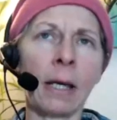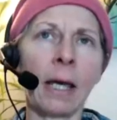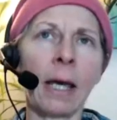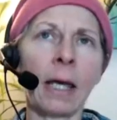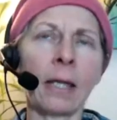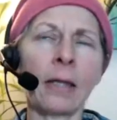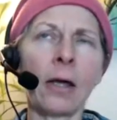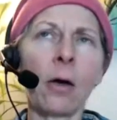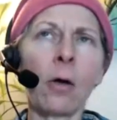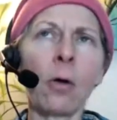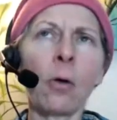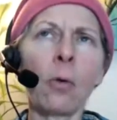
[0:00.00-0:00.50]

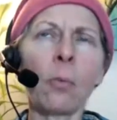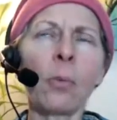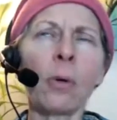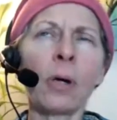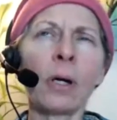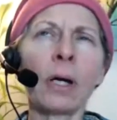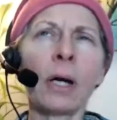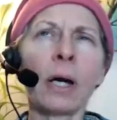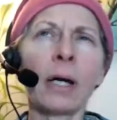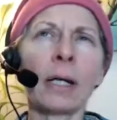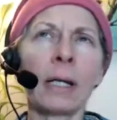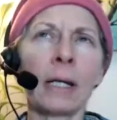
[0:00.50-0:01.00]
And the whole
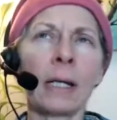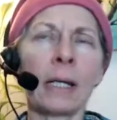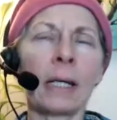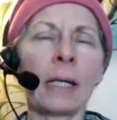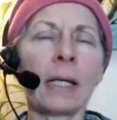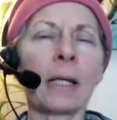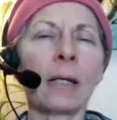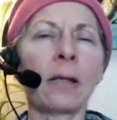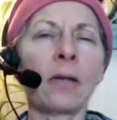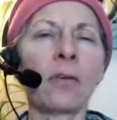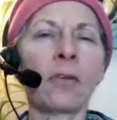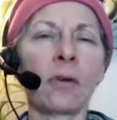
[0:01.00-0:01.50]
book kind of
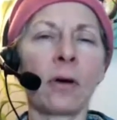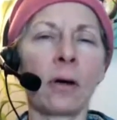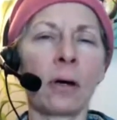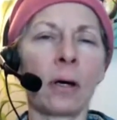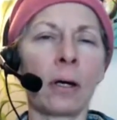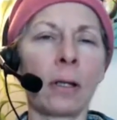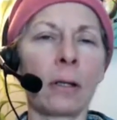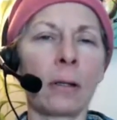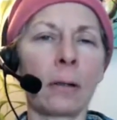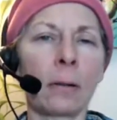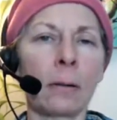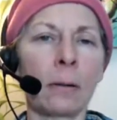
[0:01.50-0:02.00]
ends
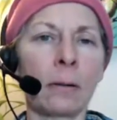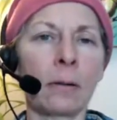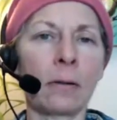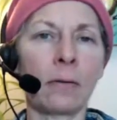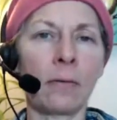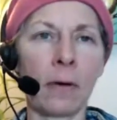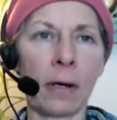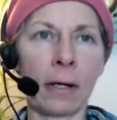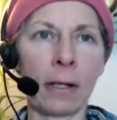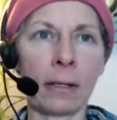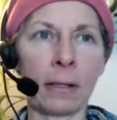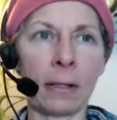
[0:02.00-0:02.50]
on
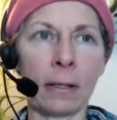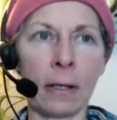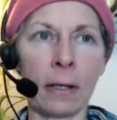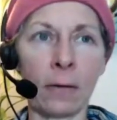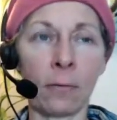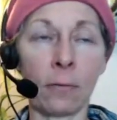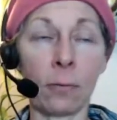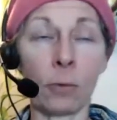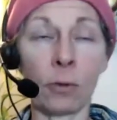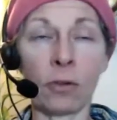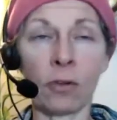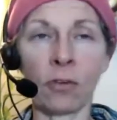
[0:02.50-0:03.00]
divine
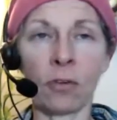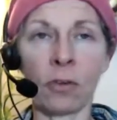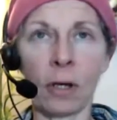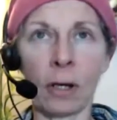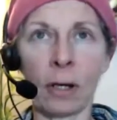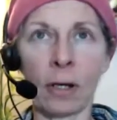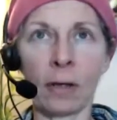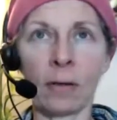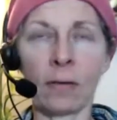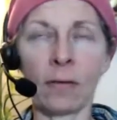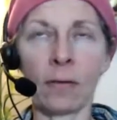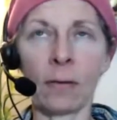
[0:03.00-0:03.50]
love, which is
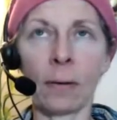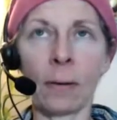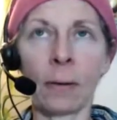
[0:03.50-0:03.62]
nice.